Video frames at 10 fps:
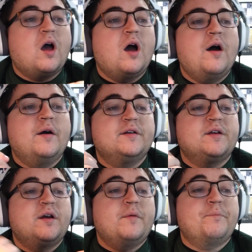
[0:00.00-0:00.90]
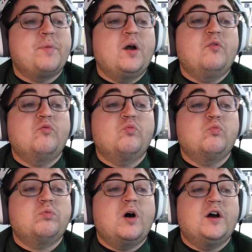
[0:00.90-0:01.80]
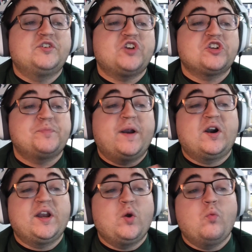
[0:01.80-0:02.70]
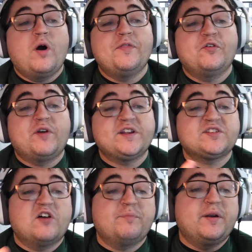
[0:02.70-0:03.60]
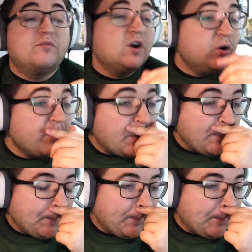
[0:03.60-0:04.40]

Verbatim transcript: Uh, but uh, Josh Berry won the race off pit road.